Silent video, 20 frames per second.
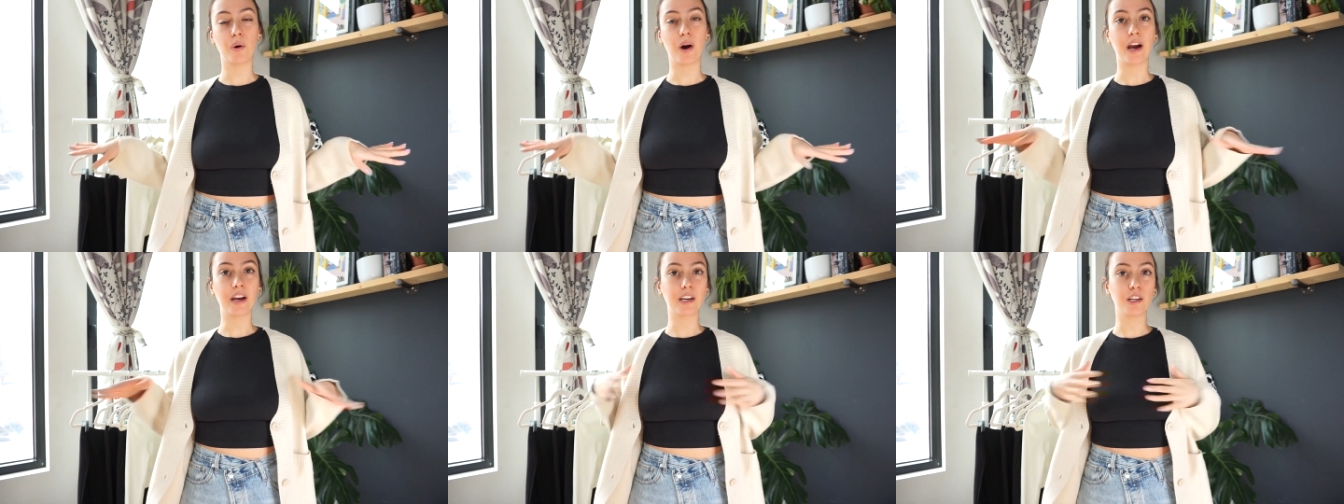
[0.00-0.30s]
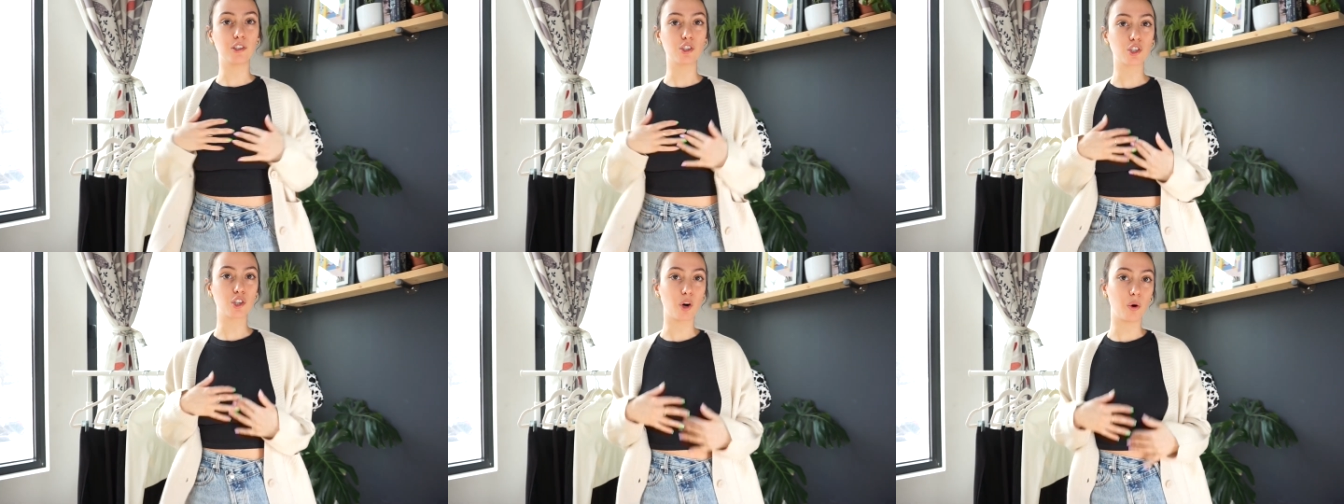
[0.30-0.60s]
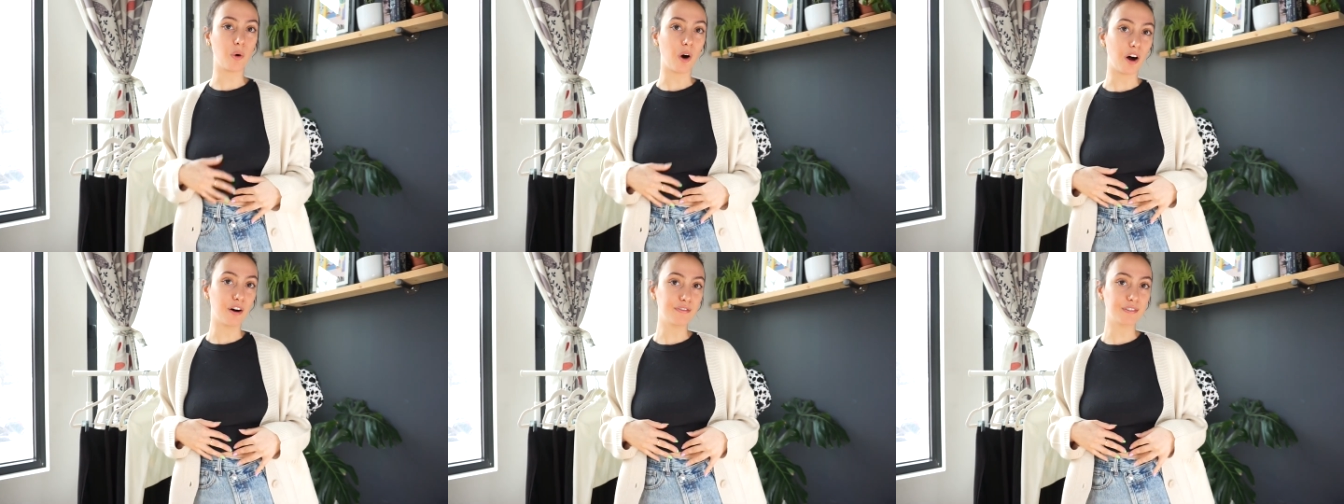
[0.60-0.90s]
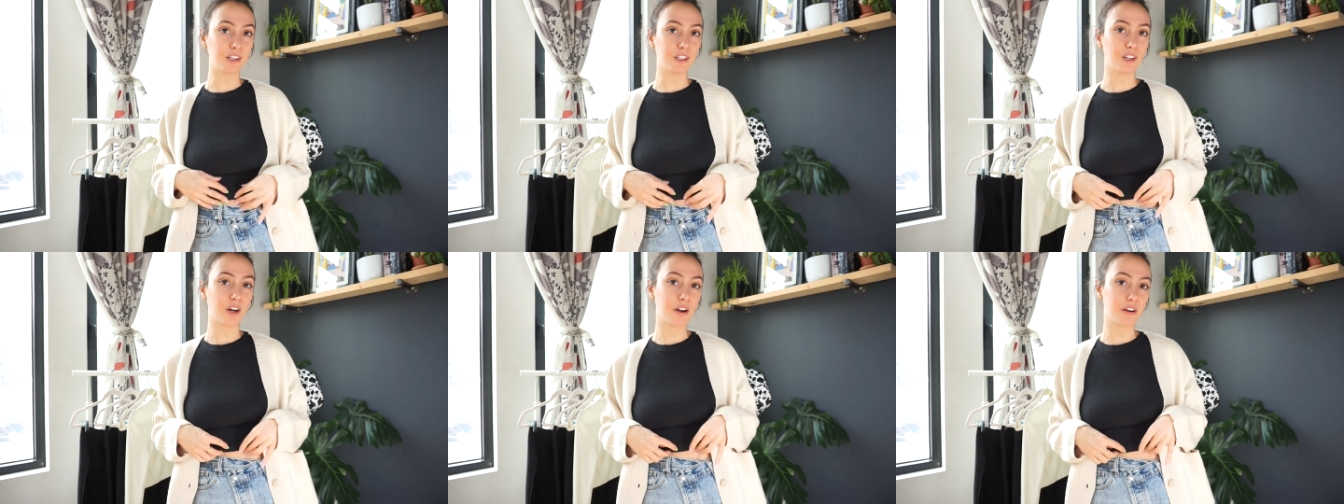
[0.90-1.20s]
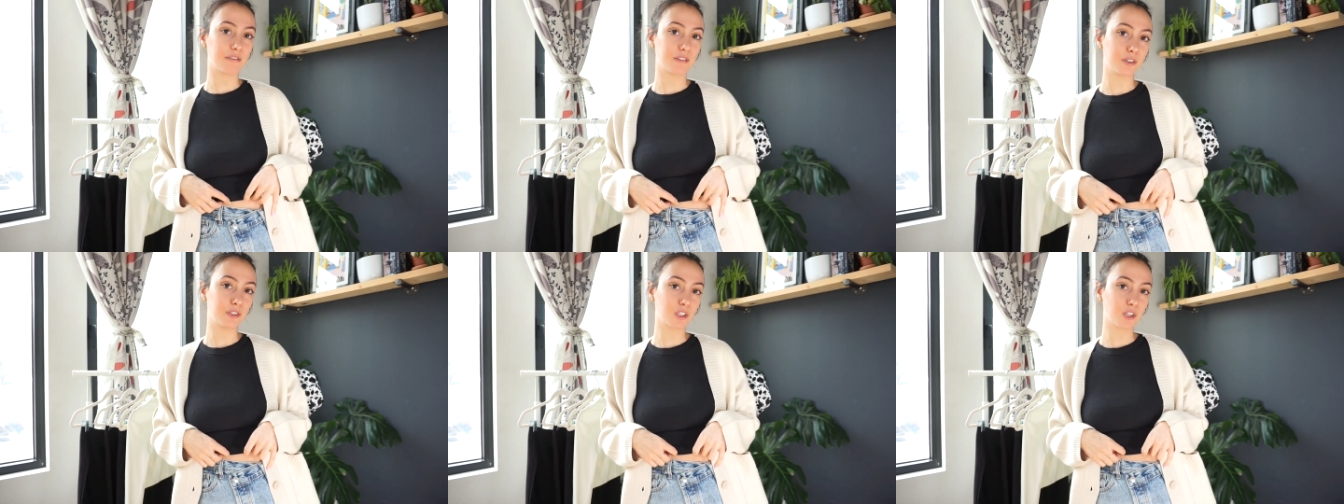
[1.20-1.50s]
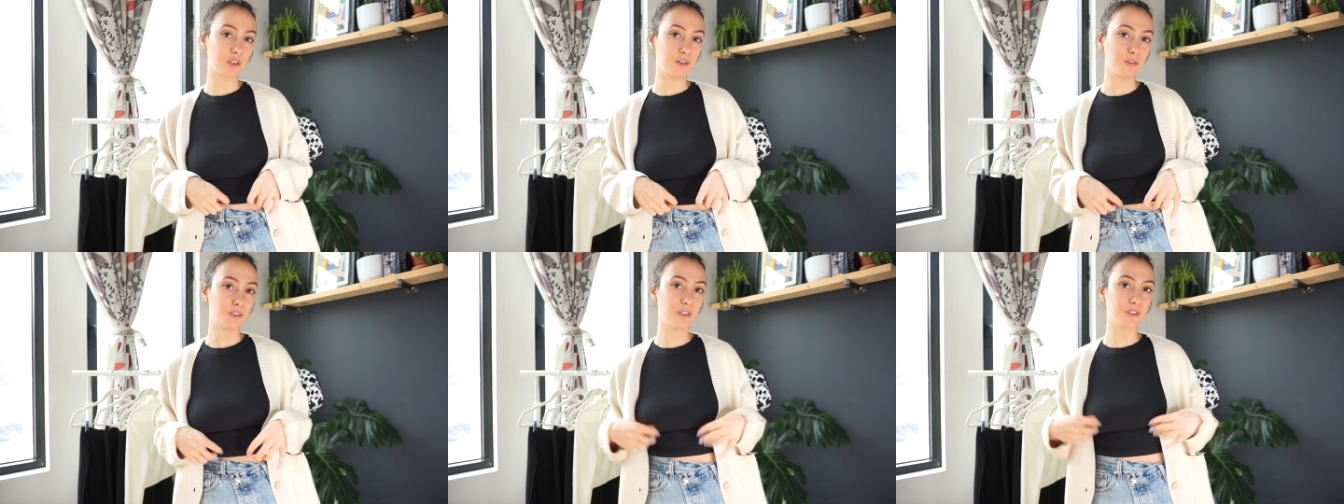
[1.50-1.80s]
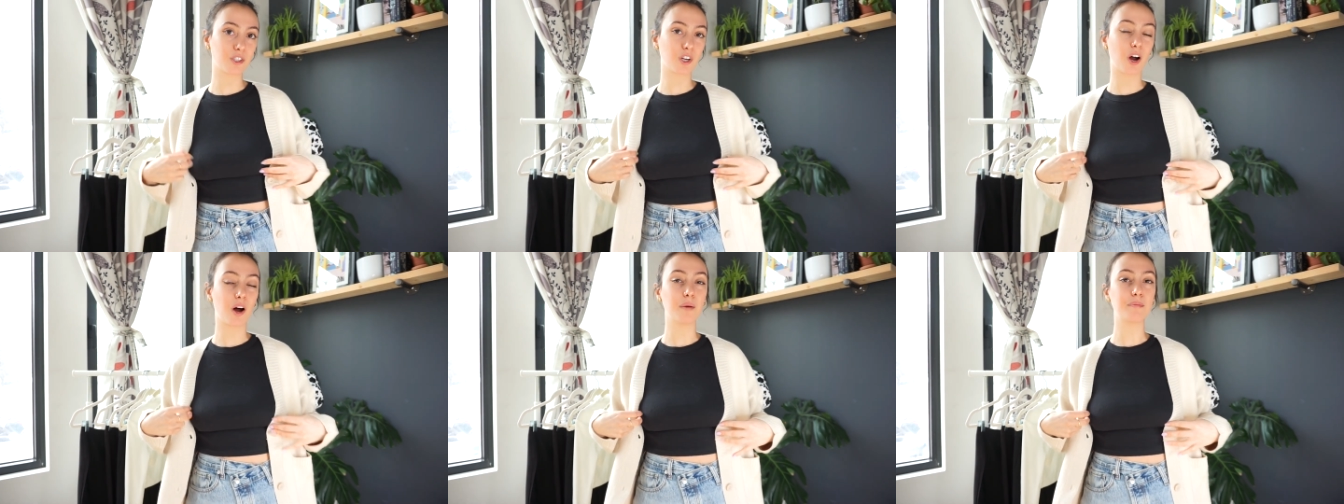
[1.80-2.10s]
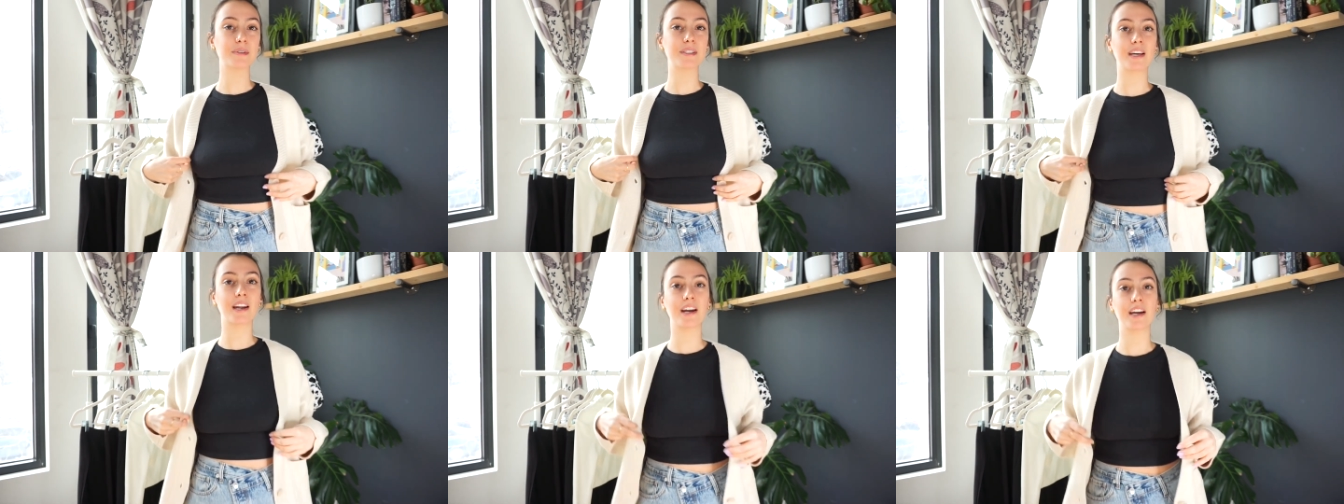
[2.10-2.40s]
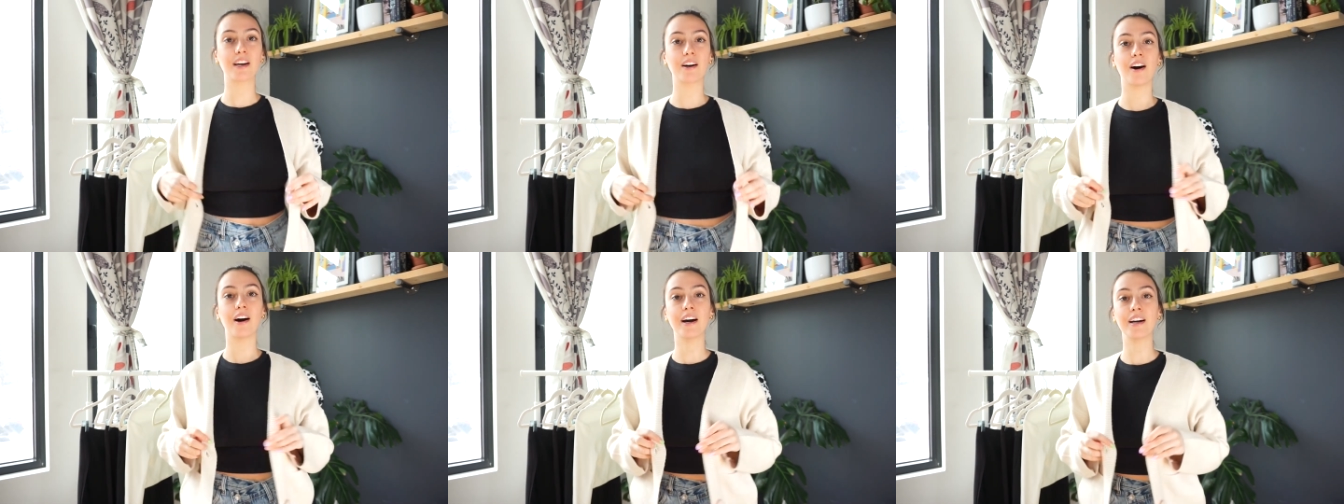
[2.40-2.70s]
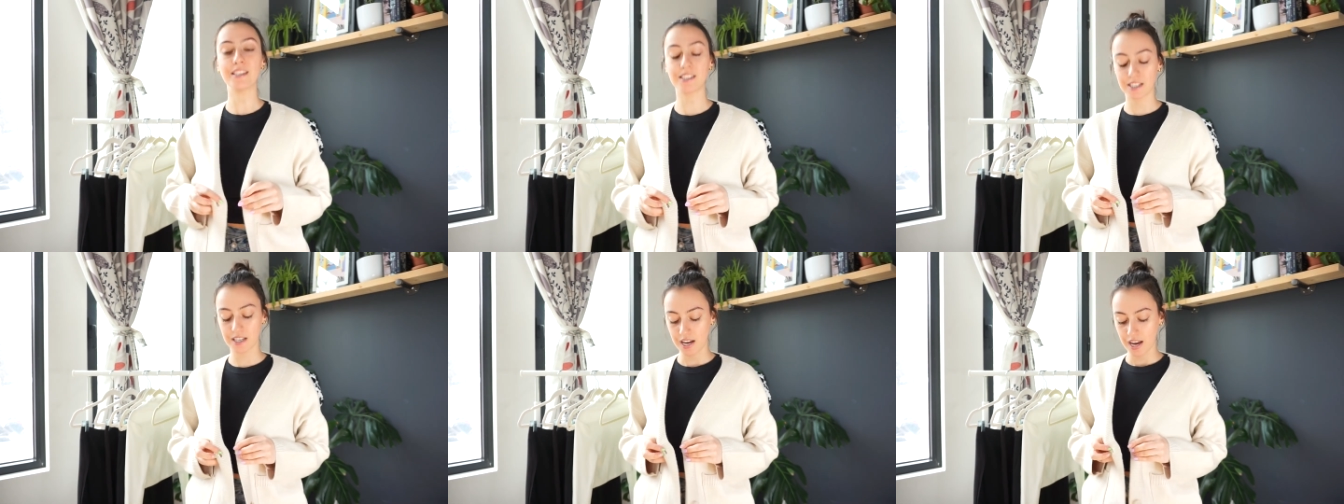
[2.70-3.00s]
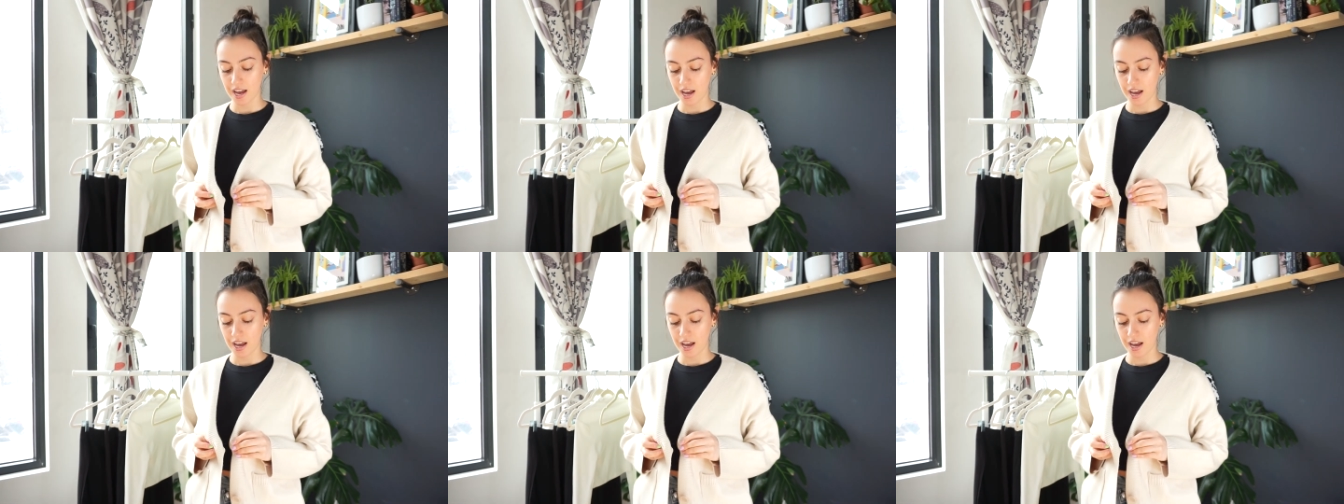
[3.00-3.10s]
I can show off a lot of those cute new tops that I got